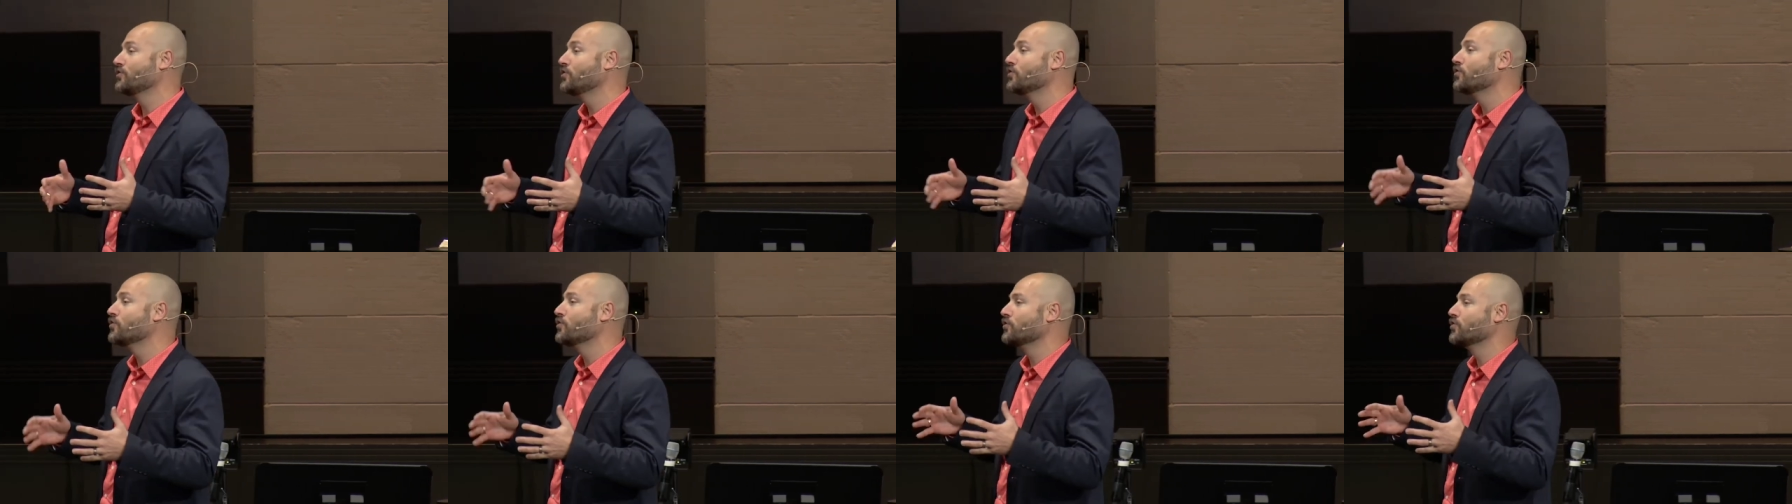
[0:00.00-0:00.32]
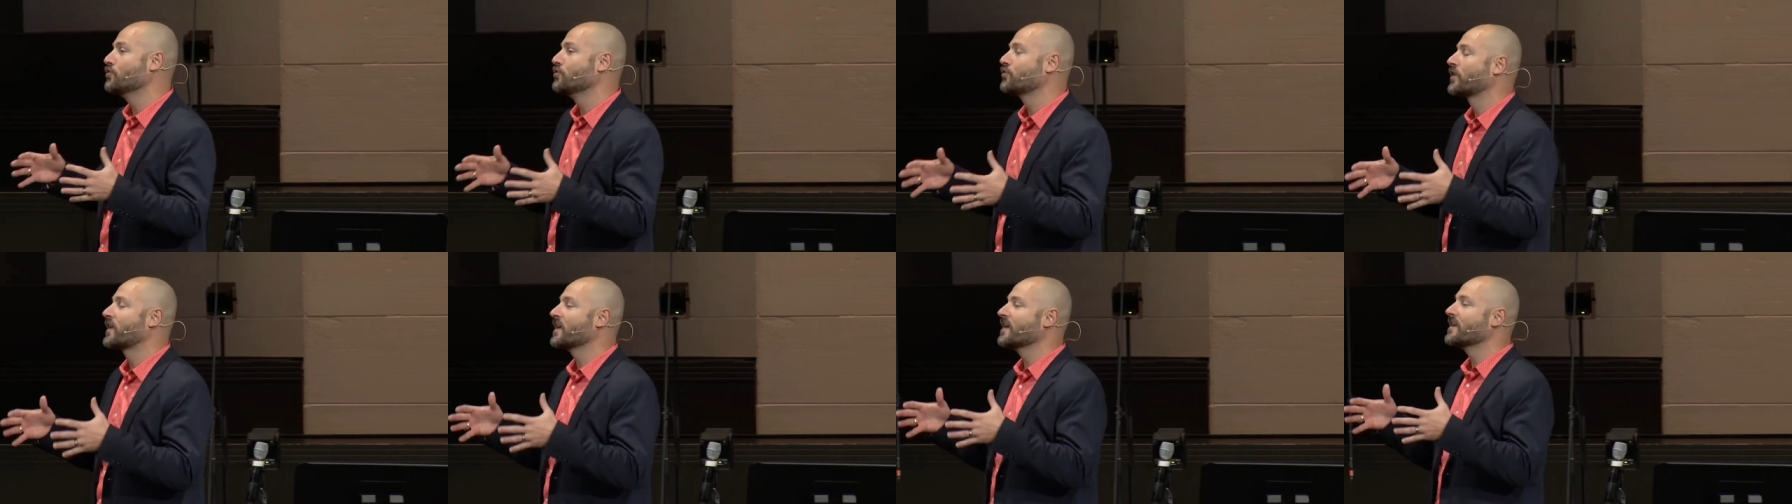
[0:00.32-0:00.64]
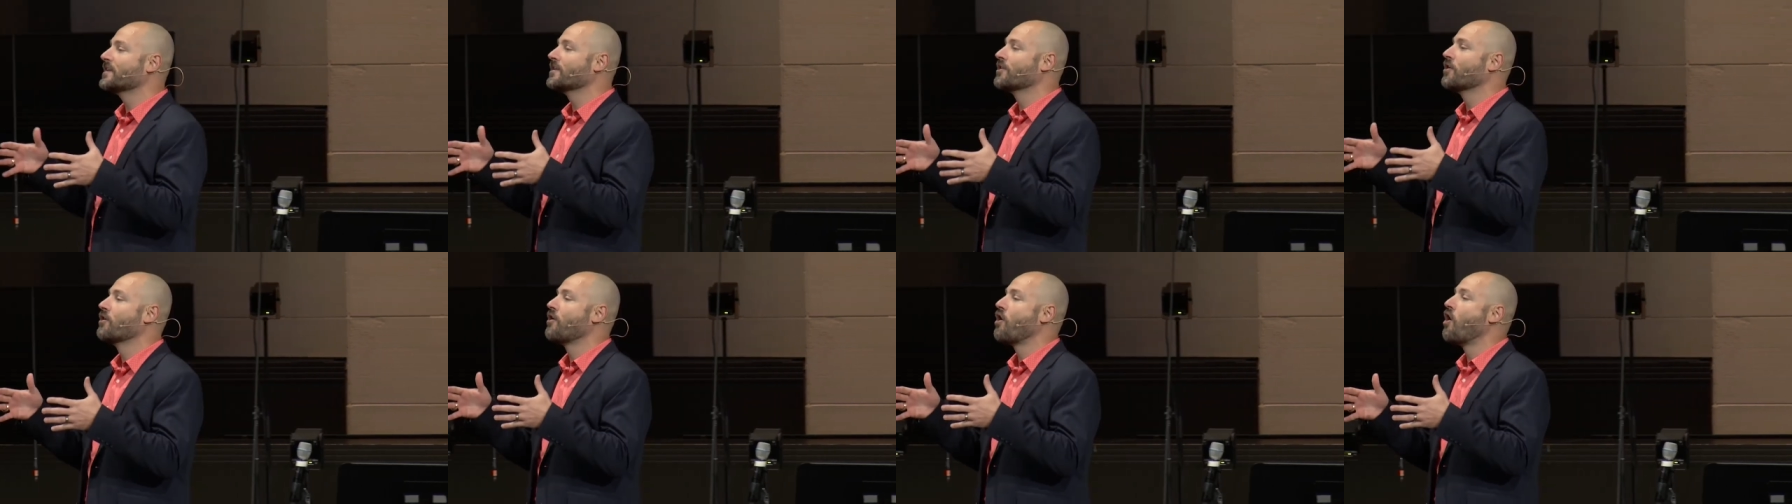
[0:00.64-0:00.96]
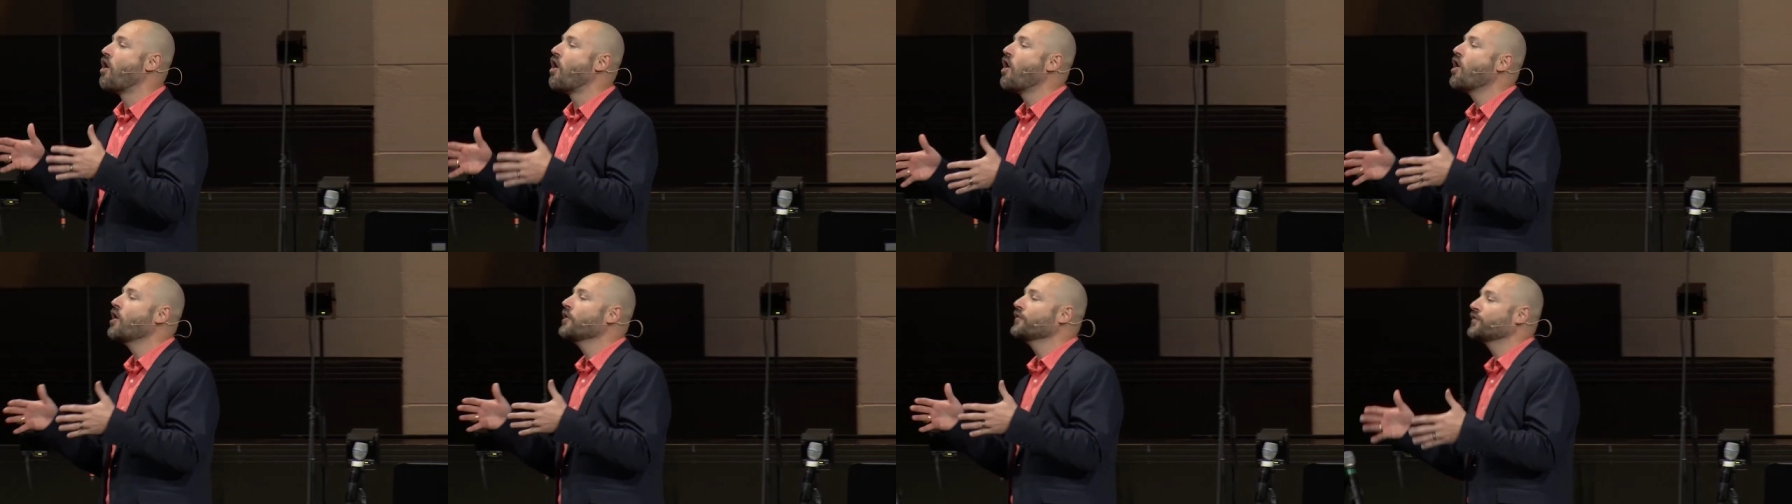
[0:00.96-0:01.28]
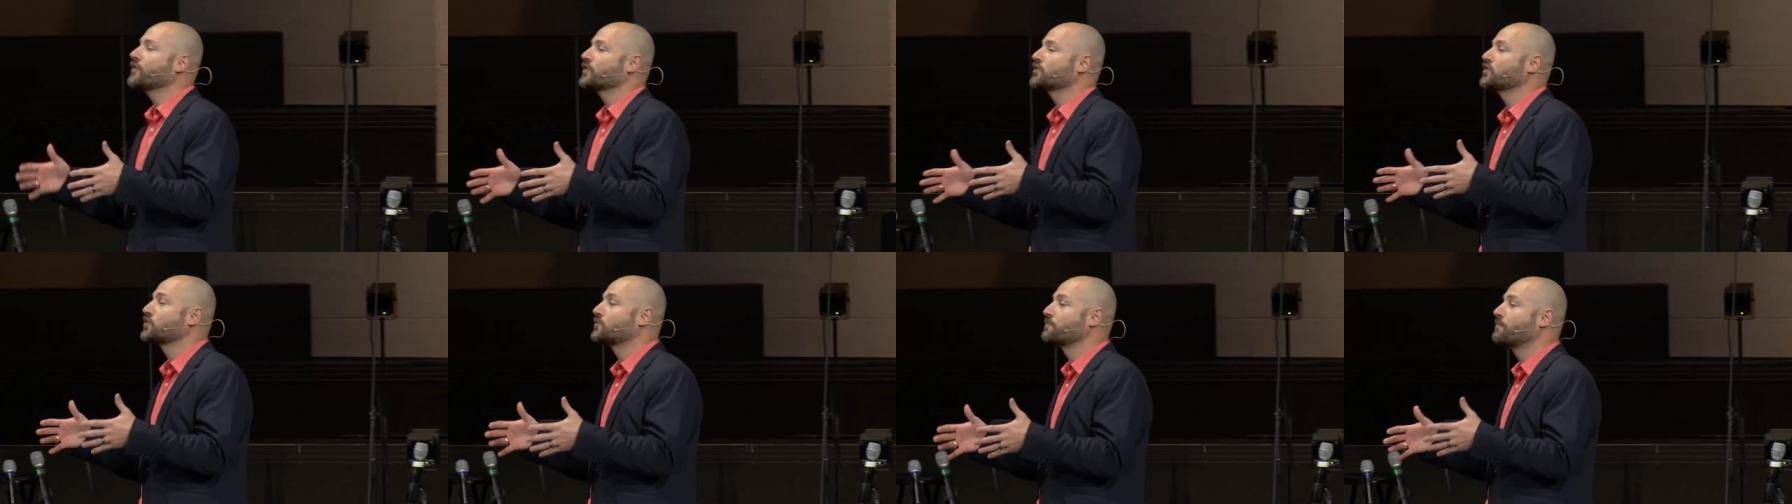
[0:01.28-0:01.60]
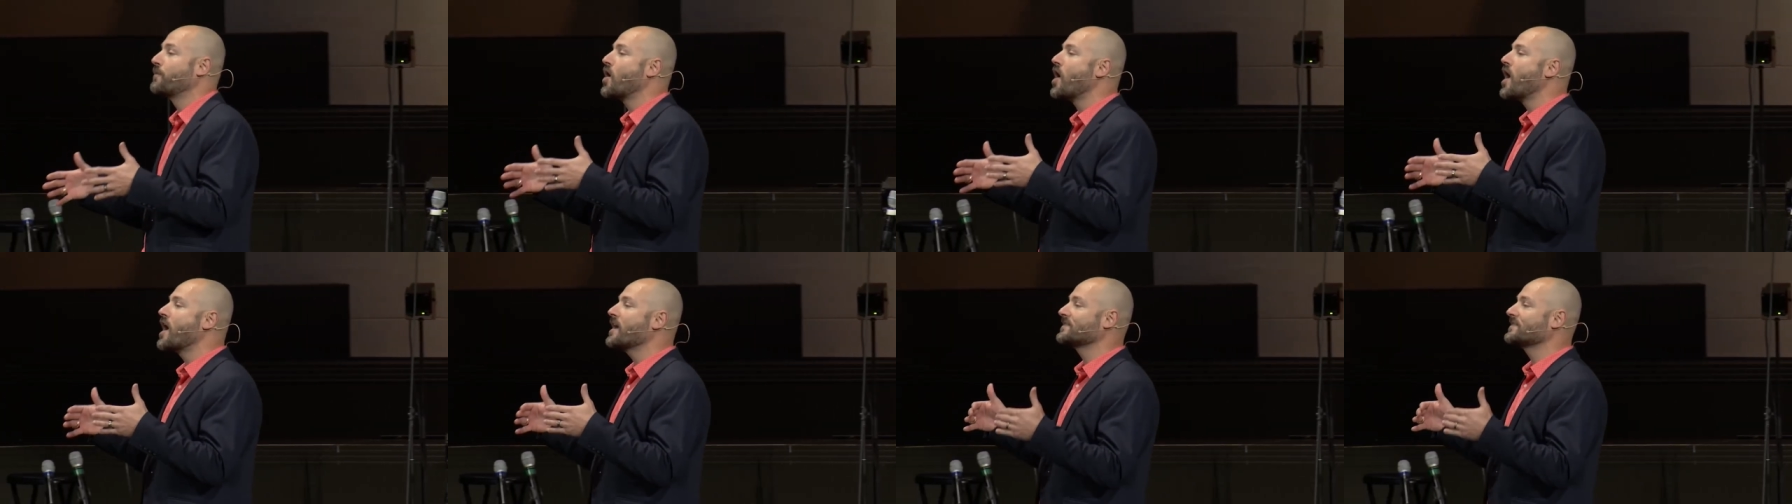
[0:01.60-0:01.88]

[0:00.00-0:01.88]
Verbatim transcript: you, can on the spot